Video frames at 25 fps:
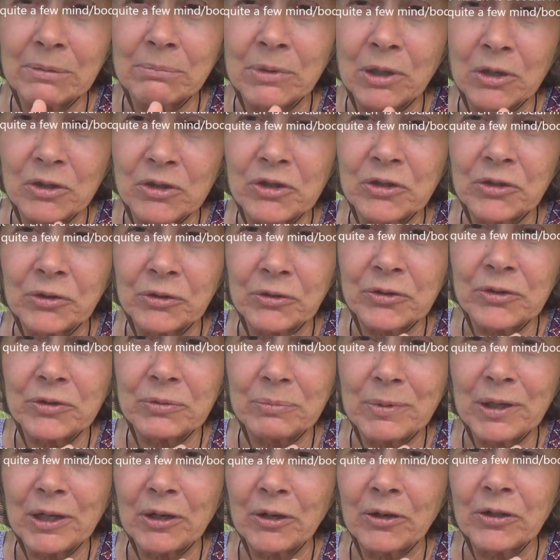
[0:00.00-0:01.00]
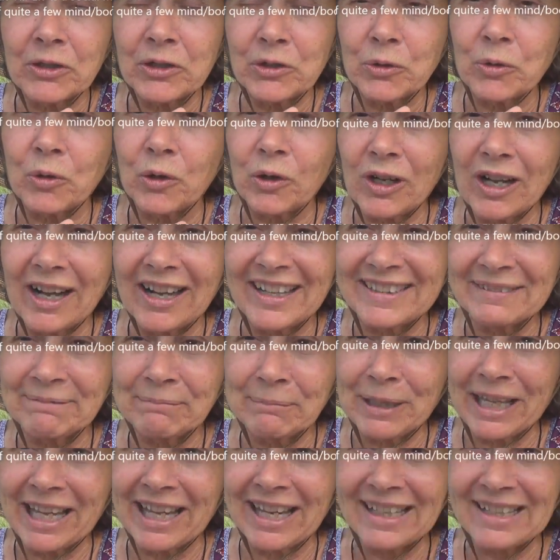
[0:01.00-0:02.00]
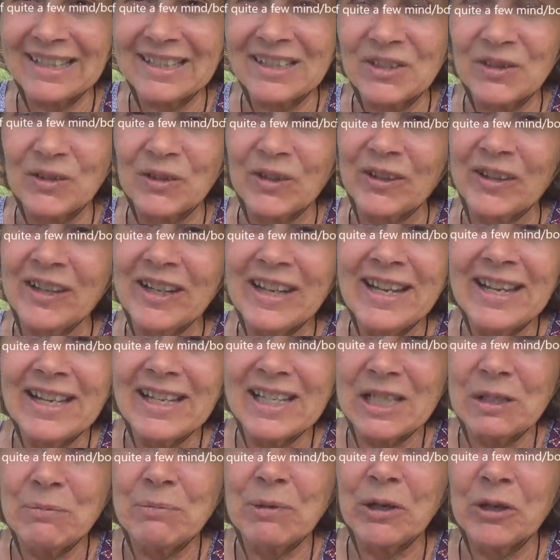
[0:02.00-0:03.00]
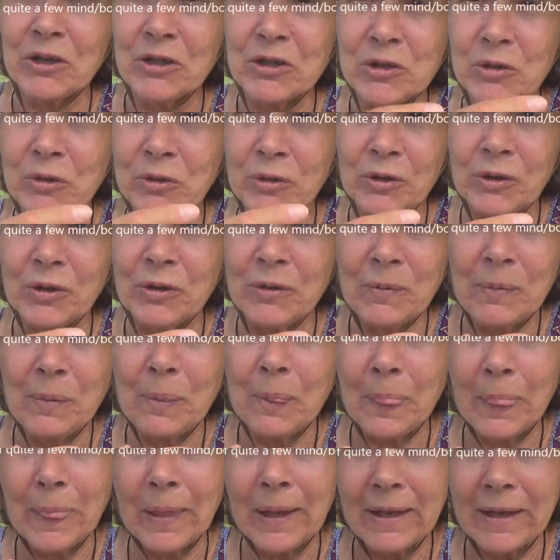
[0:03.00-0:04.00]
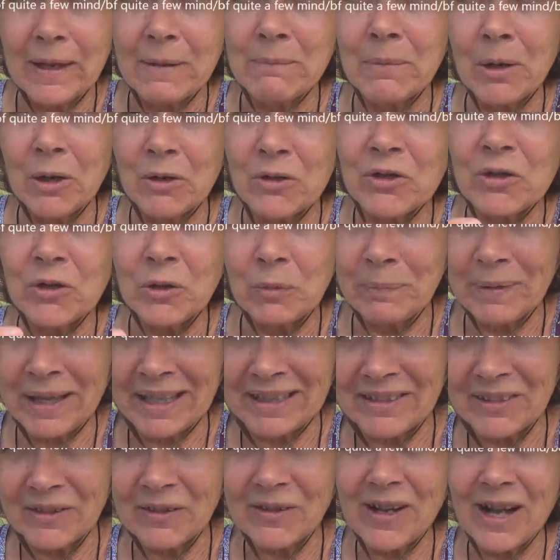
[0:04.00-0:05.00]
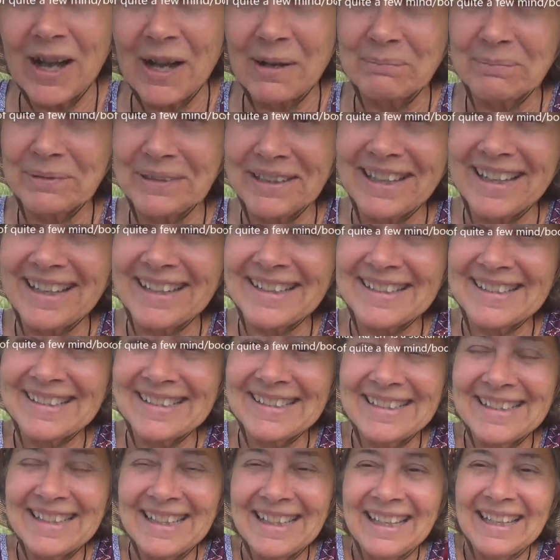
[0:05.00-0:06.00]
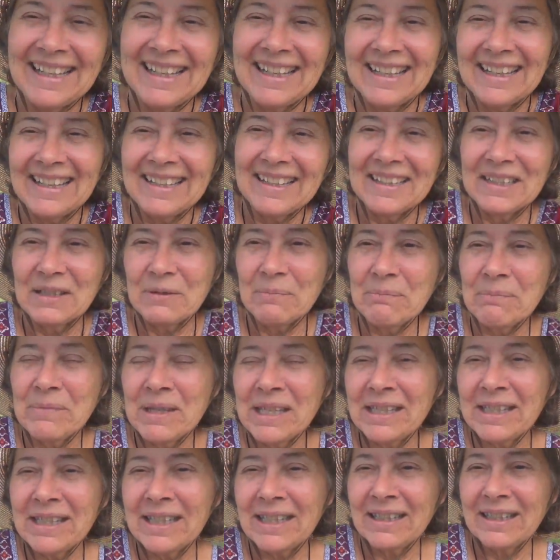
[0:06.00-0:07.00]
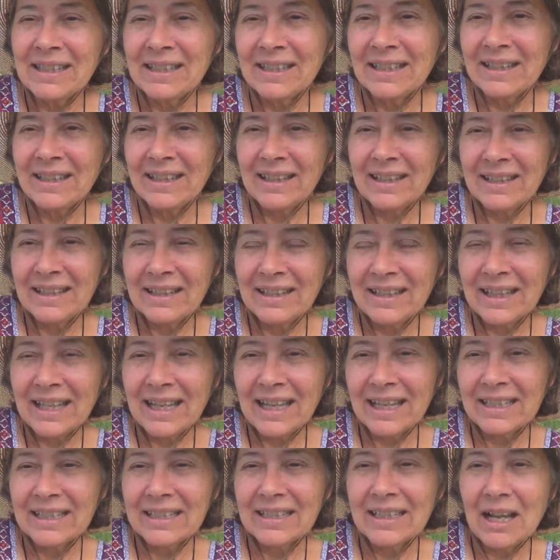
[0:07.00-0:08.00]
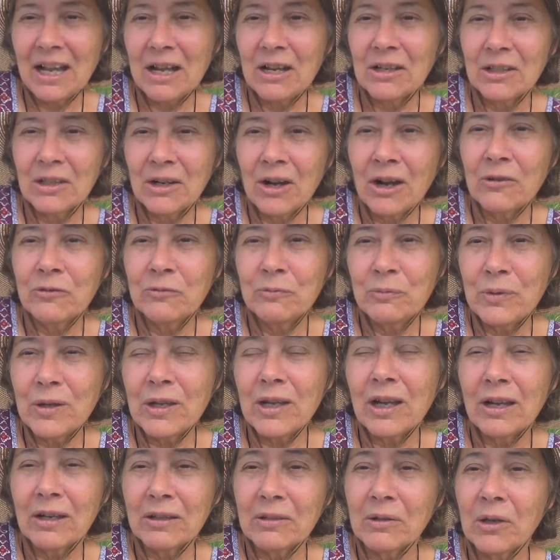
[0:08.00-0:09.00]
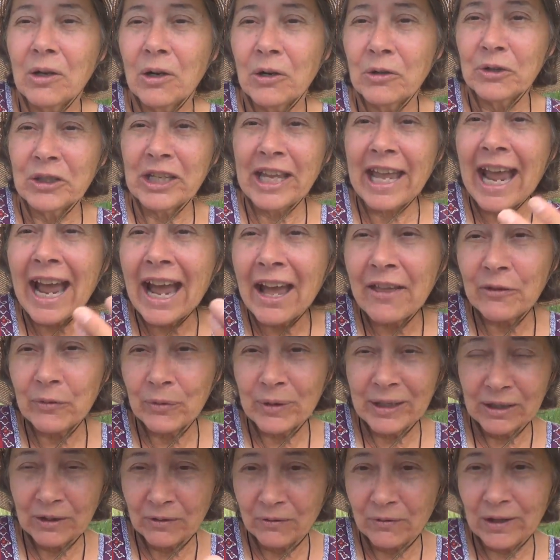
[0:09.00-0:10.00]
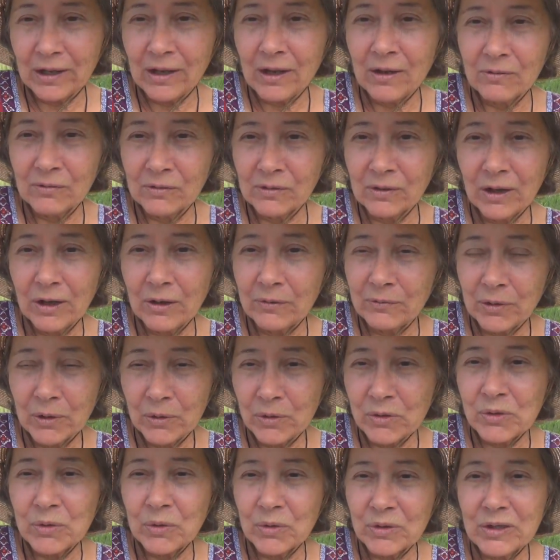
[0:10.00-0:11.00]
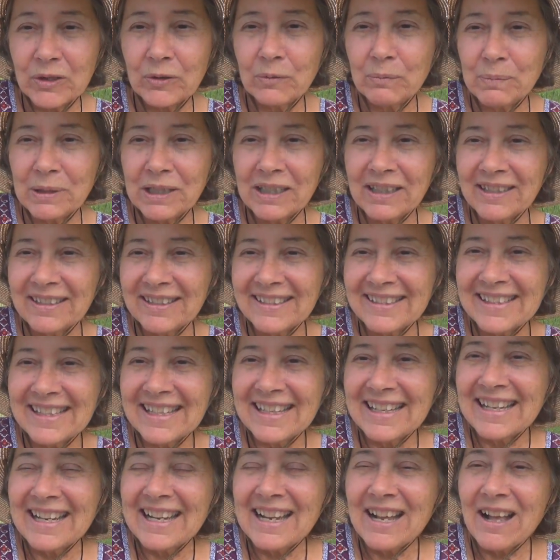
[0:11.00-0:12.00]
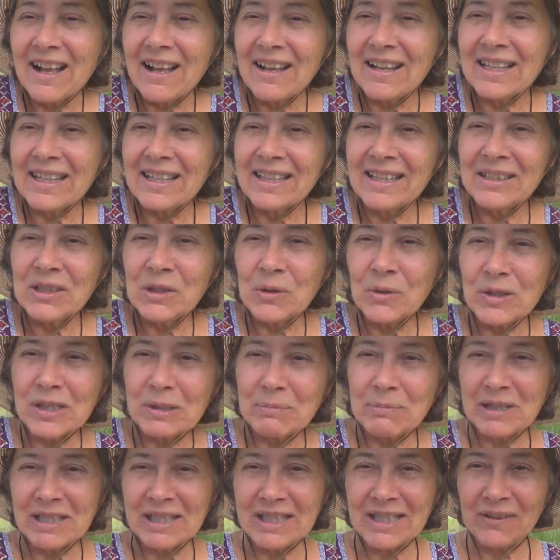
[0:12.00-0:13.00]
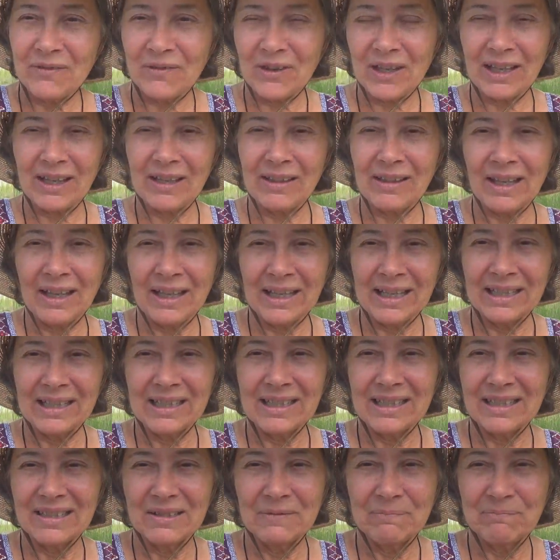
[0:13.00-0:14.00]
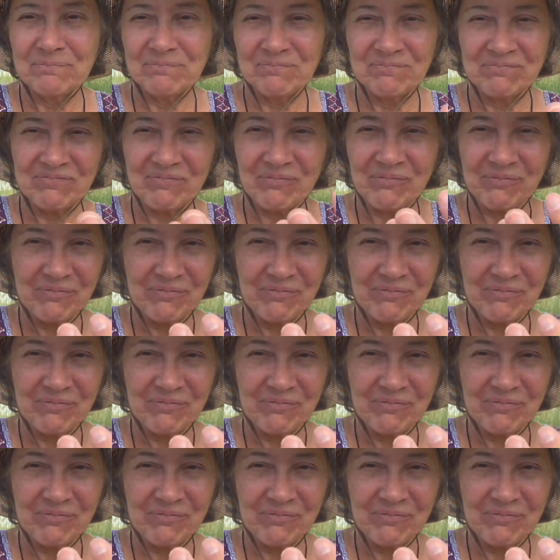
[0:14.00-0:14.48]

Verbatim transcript: emotional, spiritual complex or spiritual, emotional, mental complex? Uh, meaning that uh, of uh, or gathering of, of, of those sorts of beings uh, into a specific like um,